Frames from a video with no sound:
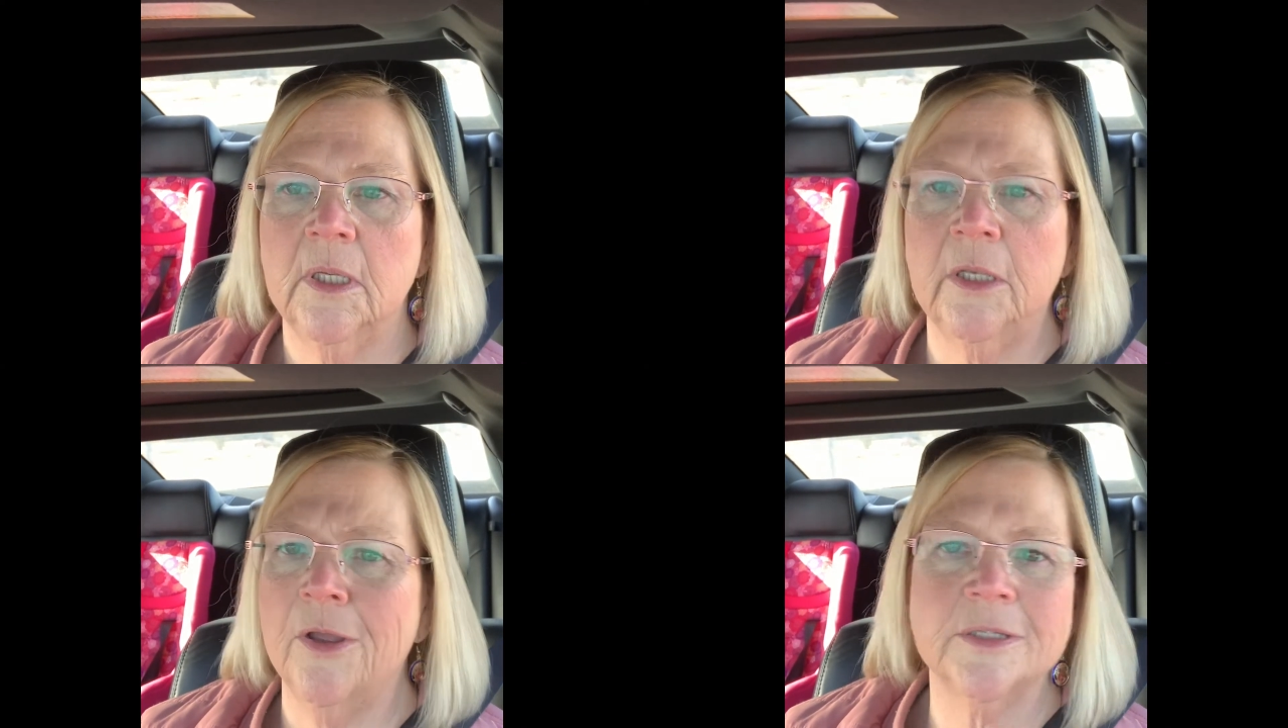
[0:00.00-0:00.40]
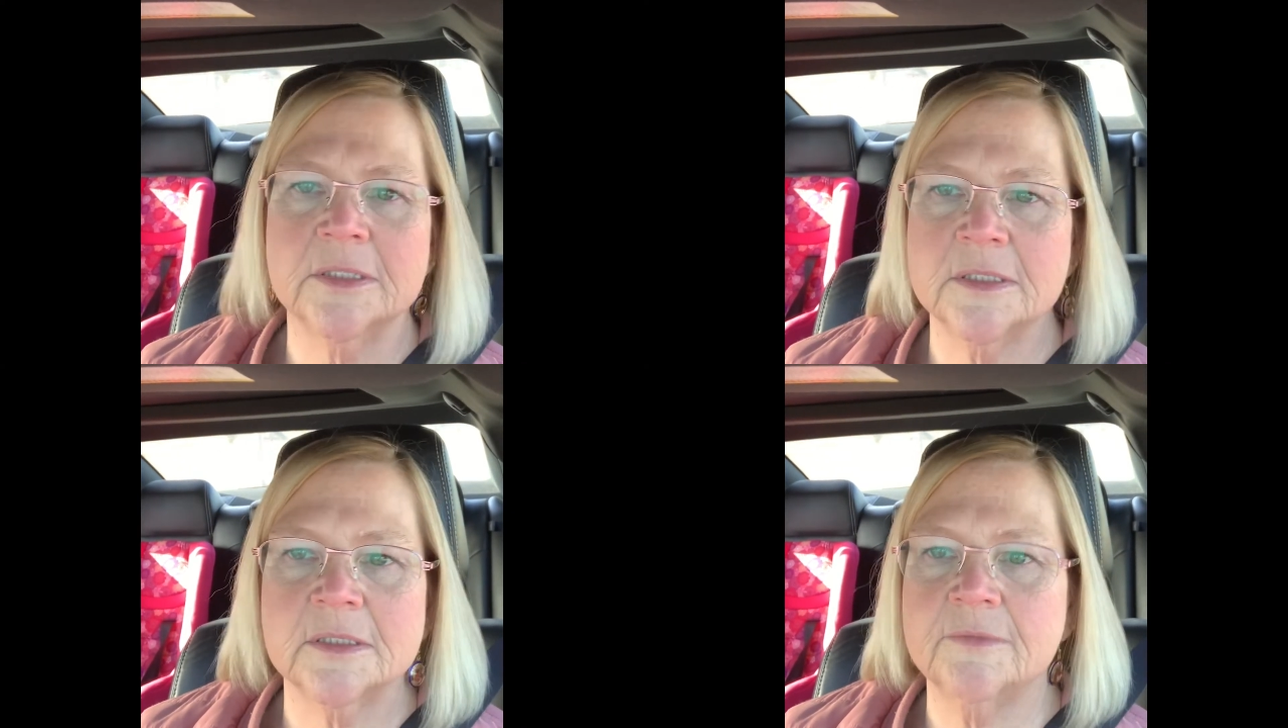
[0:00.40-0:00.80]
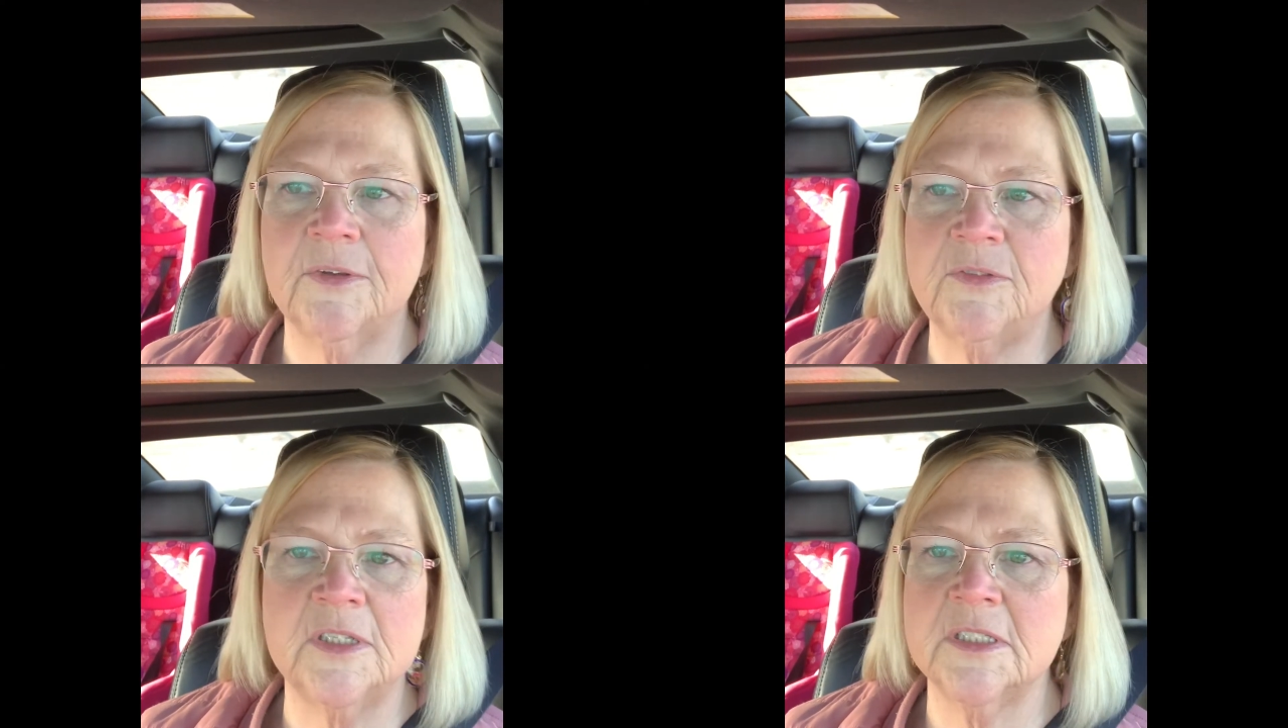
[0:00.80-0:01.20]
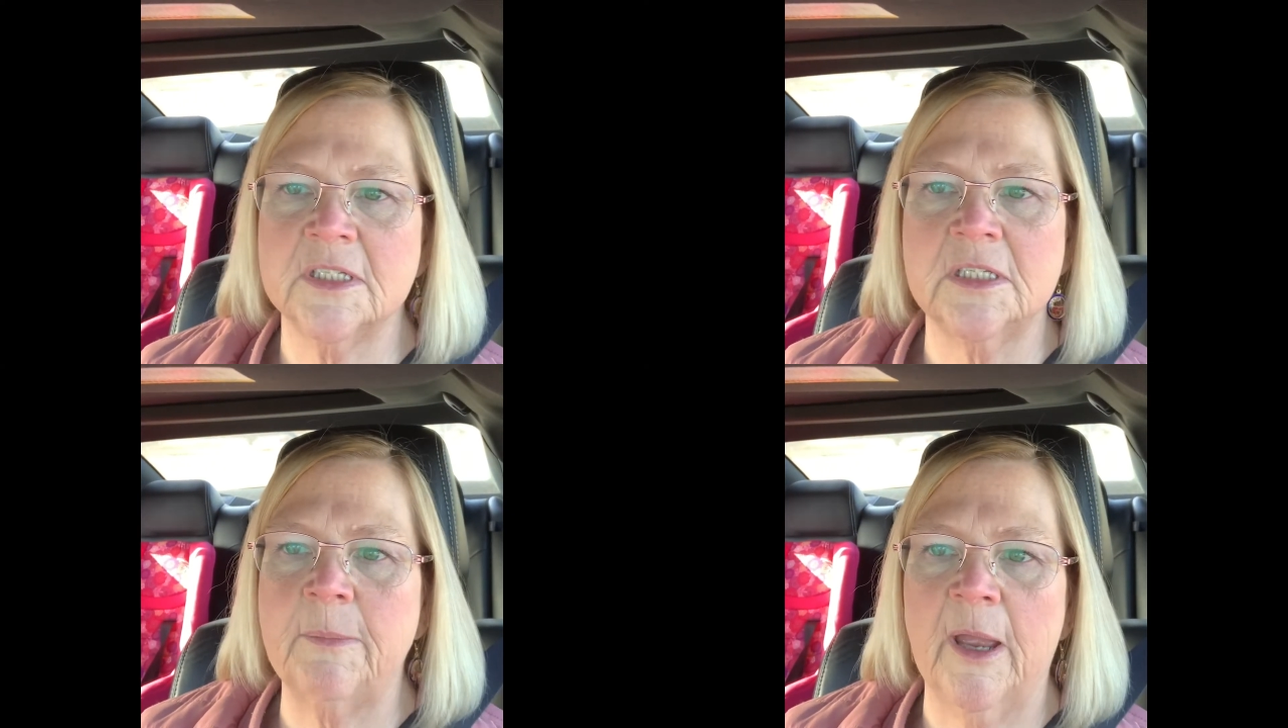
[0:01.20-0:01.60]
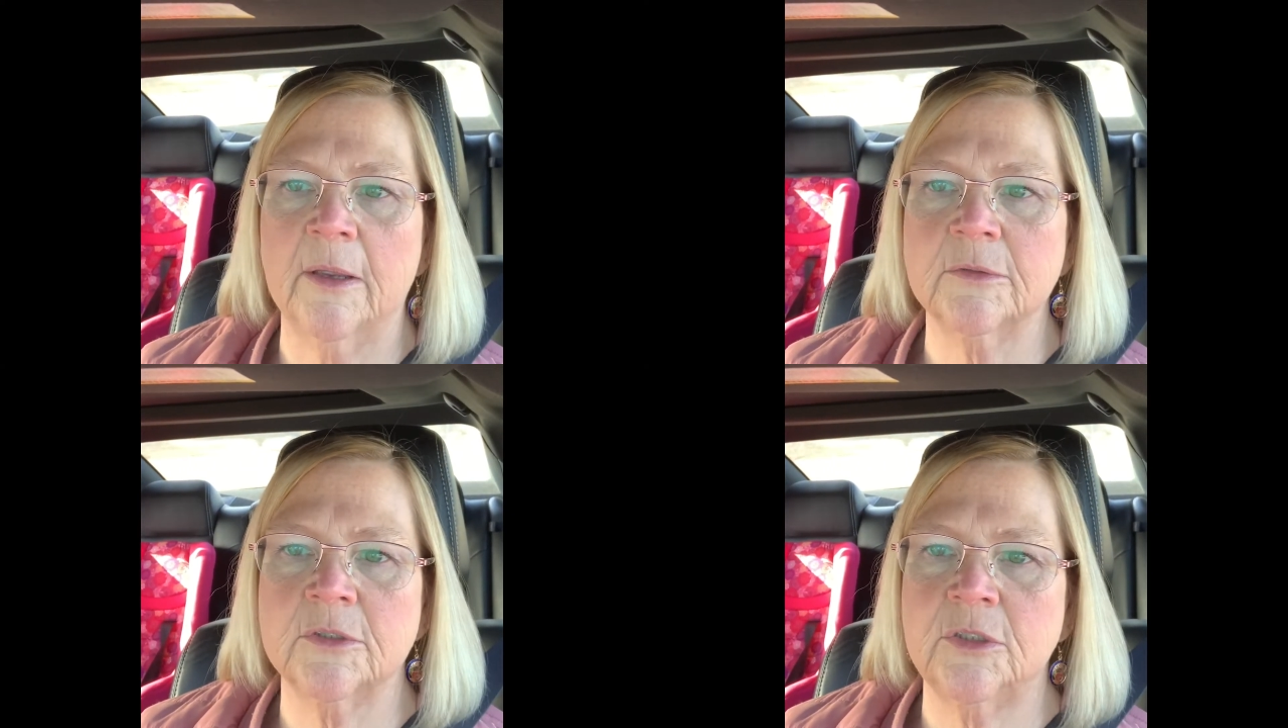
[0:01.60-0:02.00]
and lost 50, 60
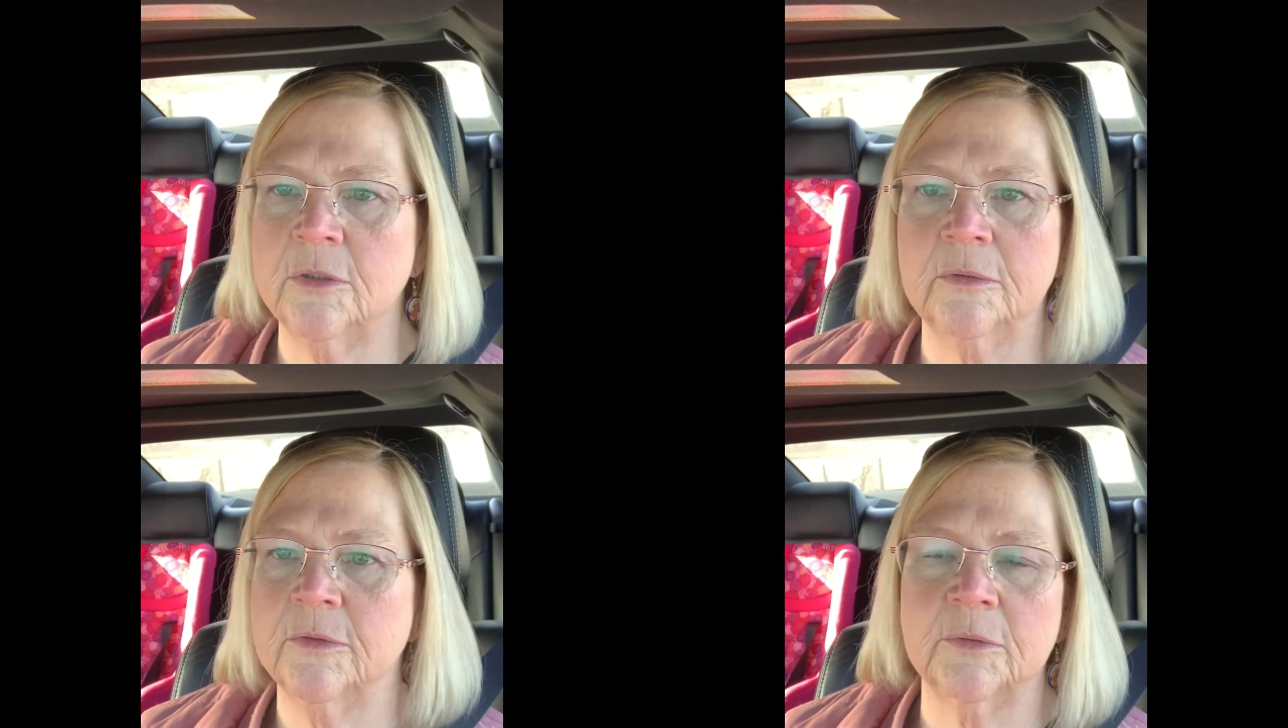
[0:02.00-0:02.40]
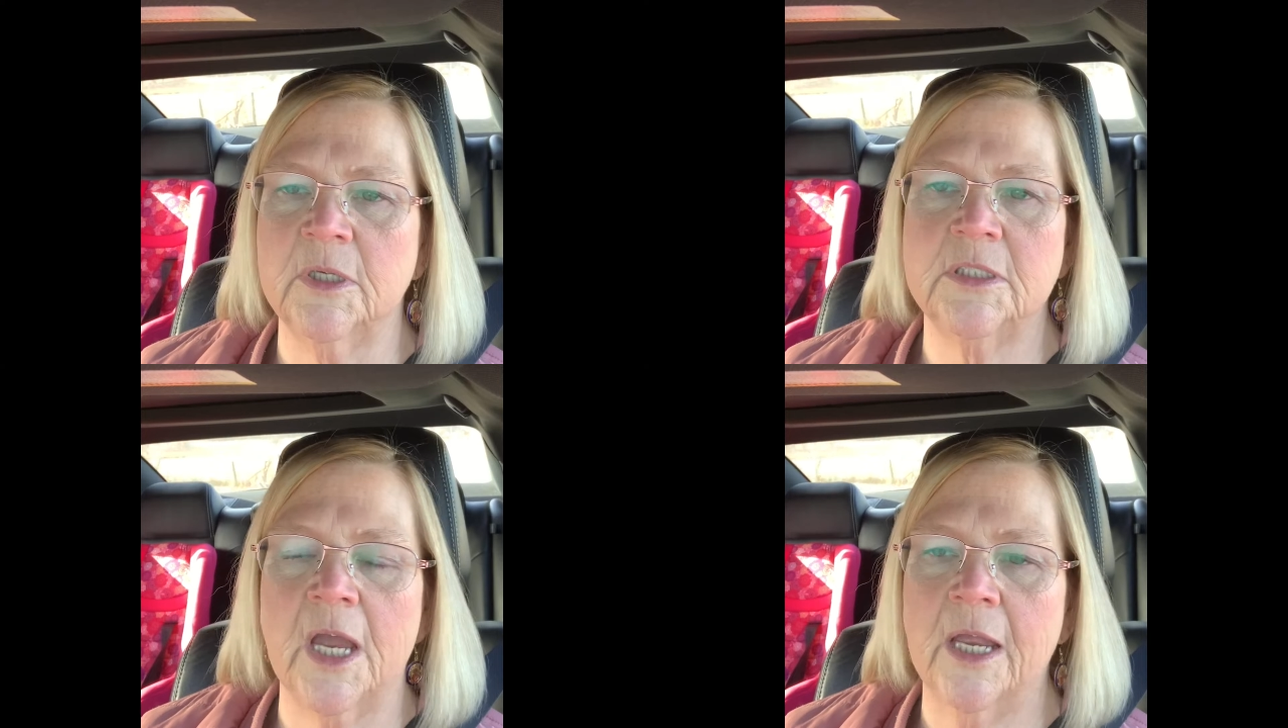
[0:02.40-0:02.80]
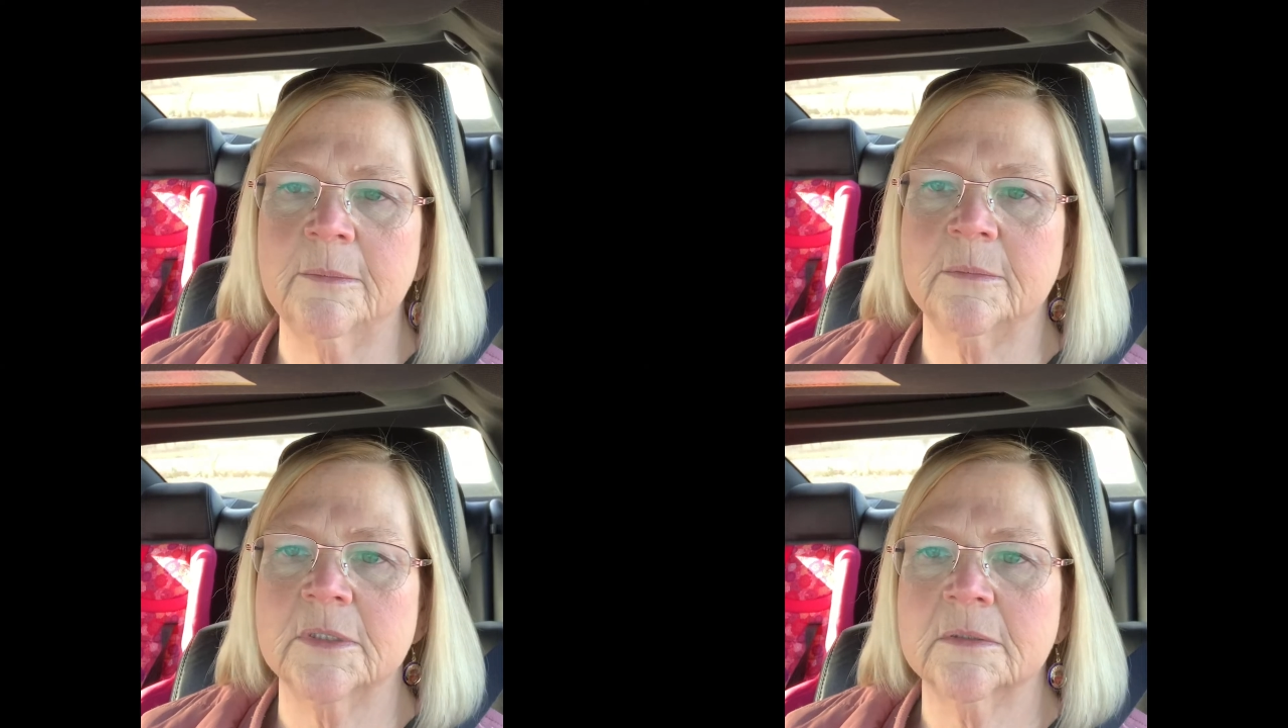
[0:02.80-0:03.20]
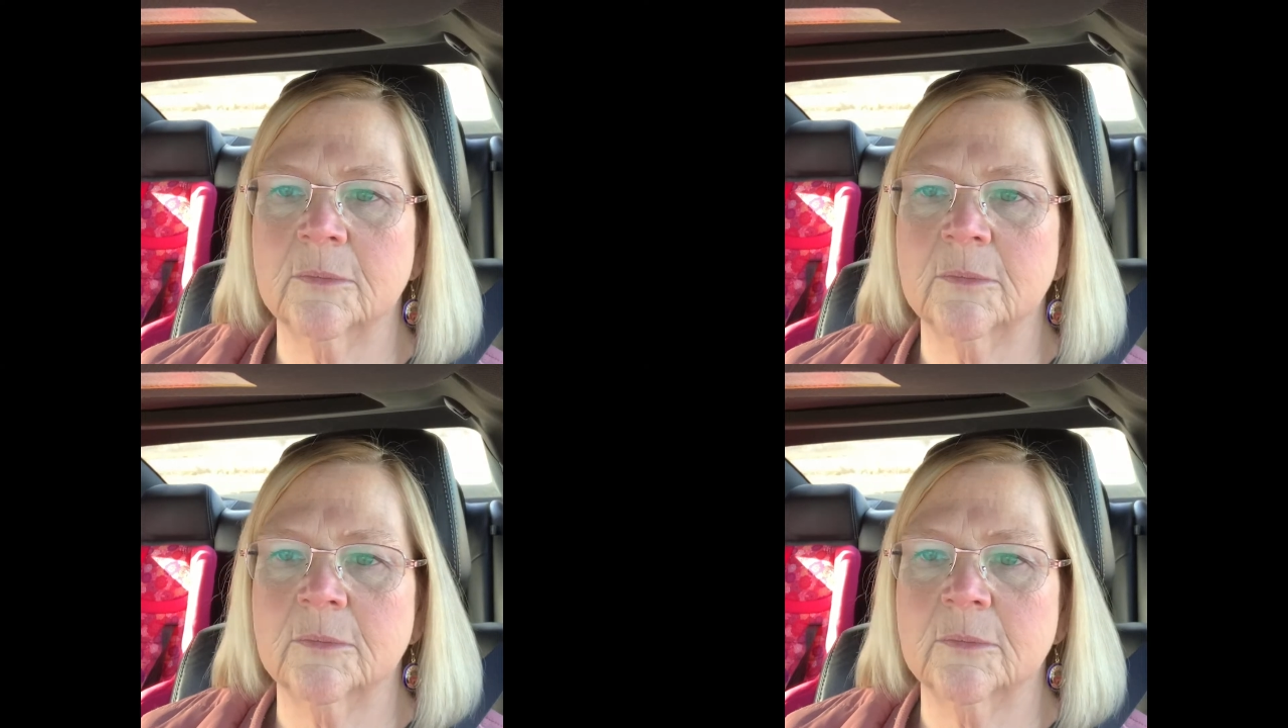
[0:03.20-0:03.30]
pounds 2-3 times.